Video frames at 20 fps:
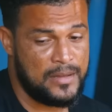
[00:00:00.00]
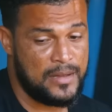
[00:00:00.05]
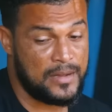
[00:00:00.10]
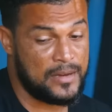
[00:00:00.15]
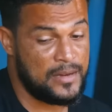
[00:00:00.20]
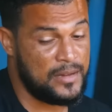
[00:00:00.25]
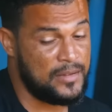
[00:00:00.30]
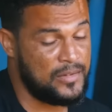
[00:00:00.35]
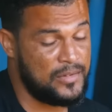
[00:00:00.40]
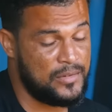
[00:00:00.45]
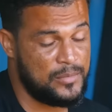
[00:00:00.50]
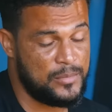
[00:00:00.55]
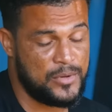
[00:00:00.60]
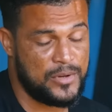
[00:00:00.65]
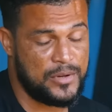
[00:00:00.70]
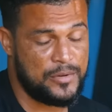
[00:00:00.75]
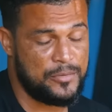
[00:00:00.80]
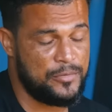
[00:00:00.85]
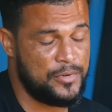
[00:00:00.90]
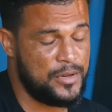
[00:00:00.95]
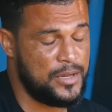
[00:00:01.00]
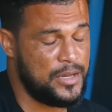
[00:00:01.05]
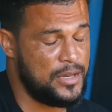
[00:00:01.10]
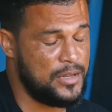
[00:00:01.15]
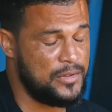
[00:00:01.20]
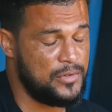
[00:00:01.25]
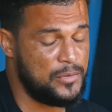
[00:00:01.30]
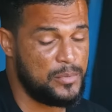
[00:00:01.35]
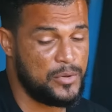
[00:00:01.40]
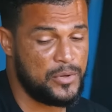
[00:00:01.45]
Agnes's mother
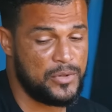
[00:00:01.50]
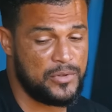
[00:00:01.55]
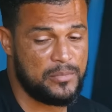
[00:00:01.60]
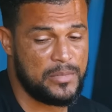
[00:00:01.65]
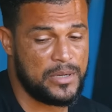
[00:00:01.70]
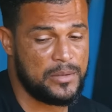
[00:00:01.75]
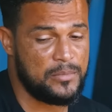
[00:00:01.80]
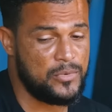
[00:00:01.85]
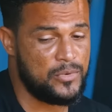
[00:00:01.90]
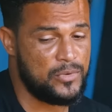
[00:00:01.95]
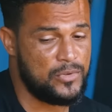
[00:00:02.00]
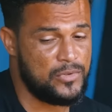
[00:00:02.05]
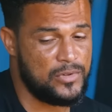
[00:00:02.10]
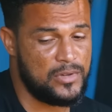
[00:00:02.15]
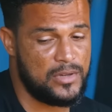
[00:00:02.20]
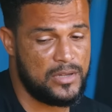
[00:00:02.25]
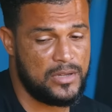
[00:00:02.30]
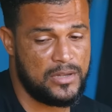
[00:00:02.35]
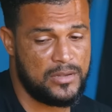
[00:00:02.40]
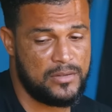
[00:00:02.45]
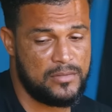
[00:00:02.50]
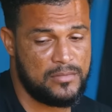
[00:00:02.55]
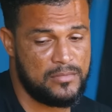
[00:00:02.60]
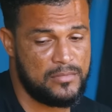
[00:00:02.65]
really spoiled my mood today.